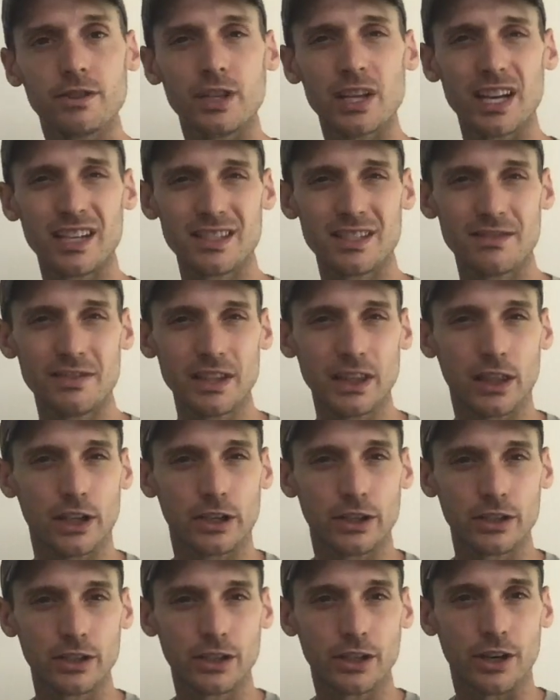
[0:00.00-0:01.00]
Do you guys even
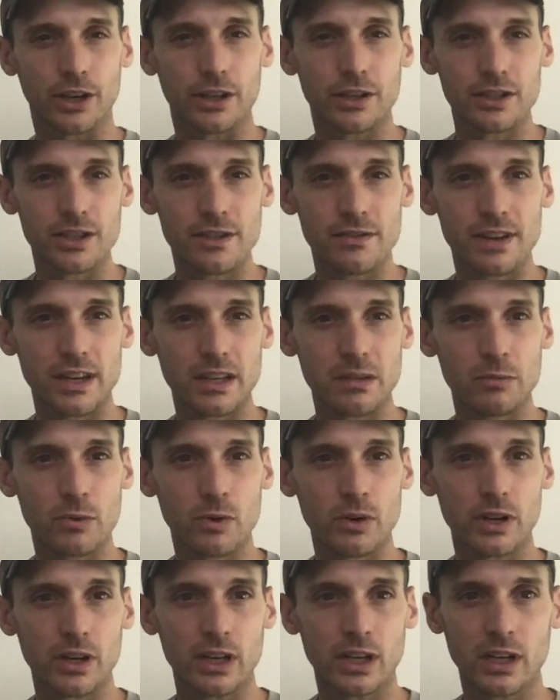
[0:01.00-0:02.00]
learn cursive
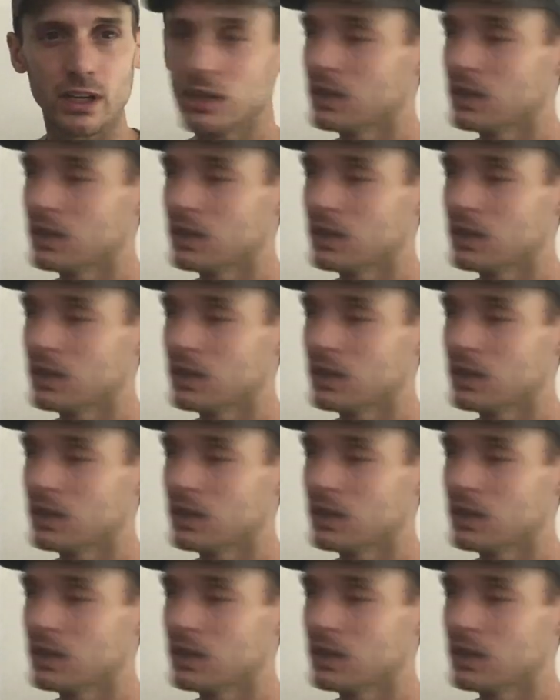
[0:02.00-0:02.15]
anymore?